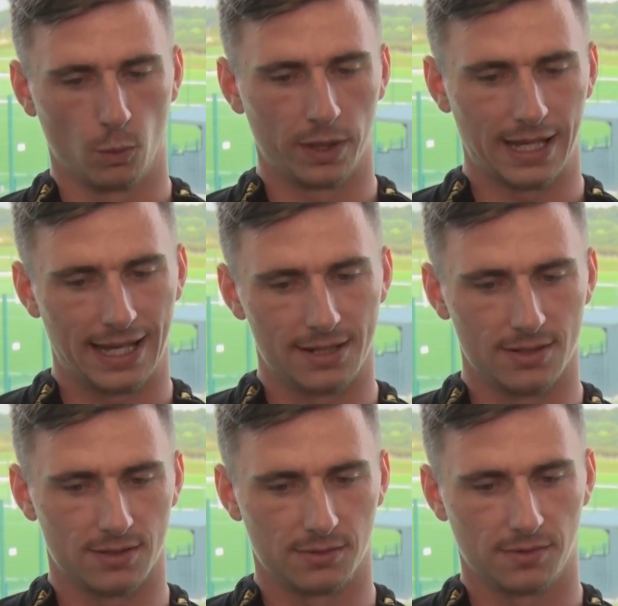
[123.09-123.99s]
win headers,
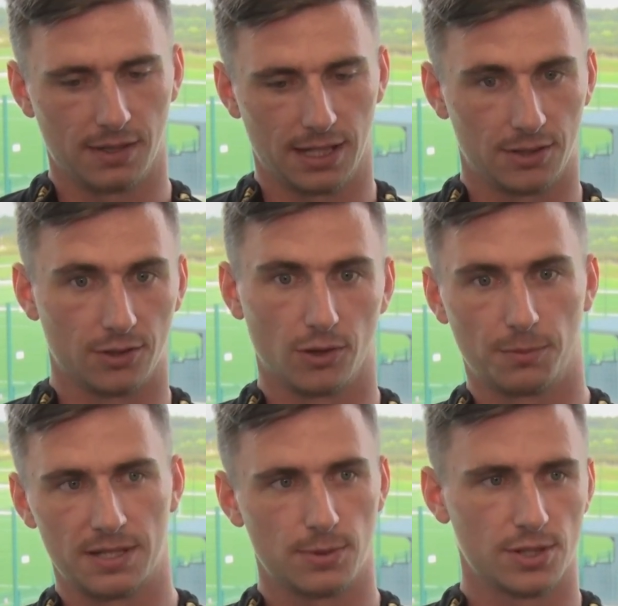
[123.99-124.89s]
and you've got to
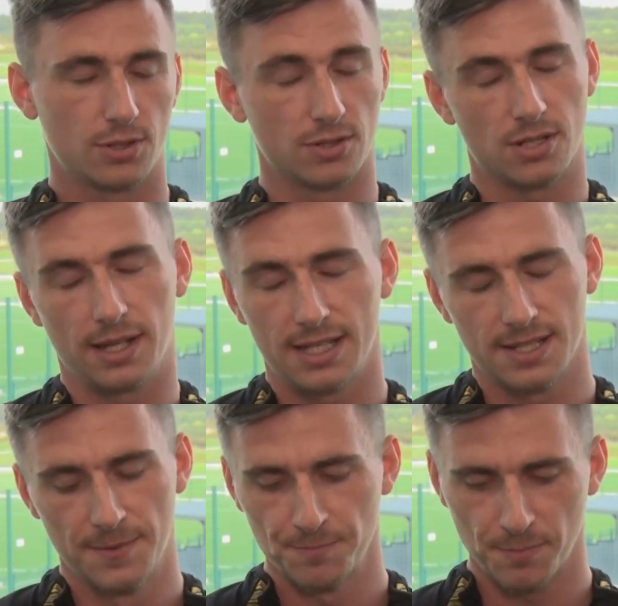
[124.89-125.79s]
be switched on. So it
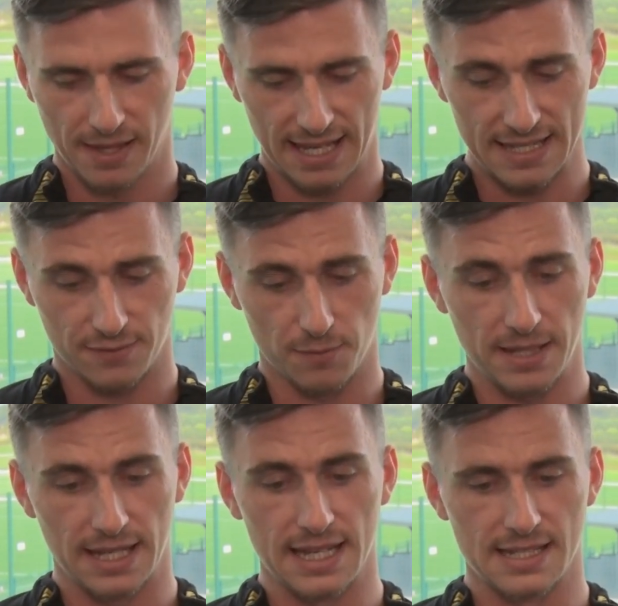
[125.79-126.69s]
is for
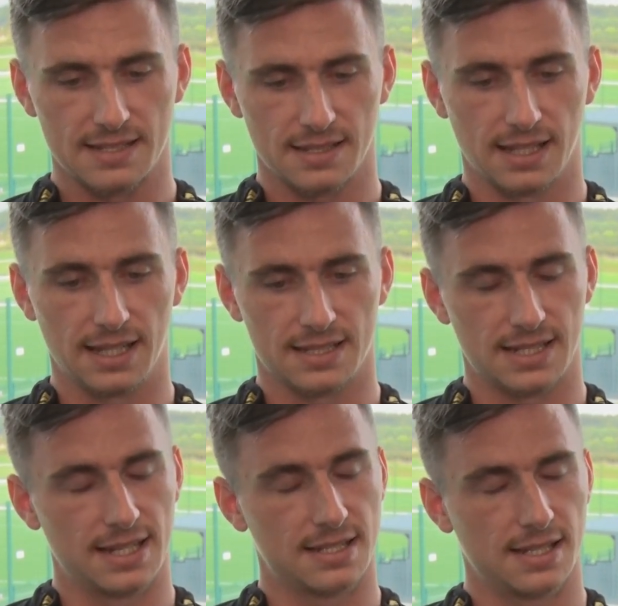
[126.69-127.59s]
me. It
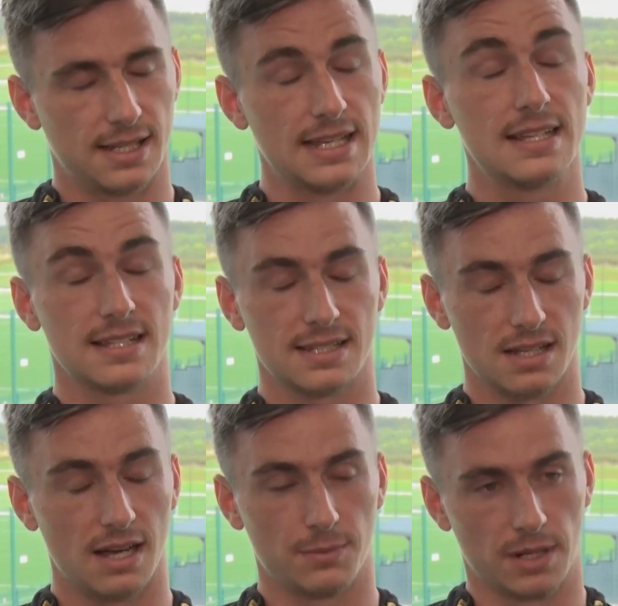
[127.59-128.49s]
is
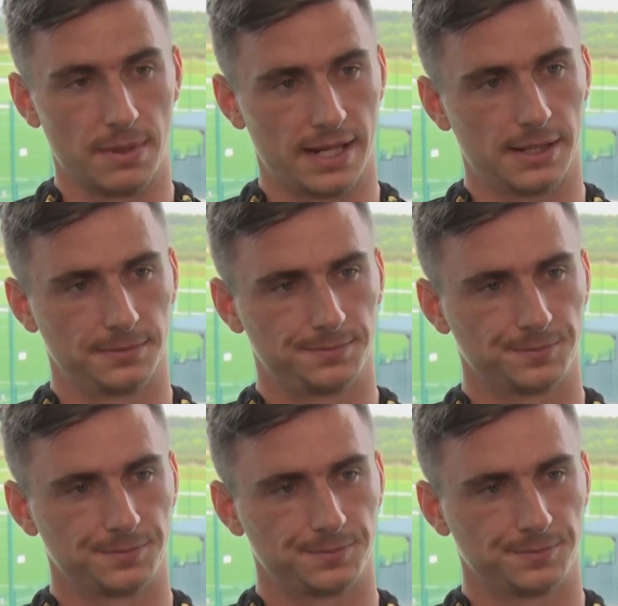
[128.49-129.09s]
exciting when I'm back there.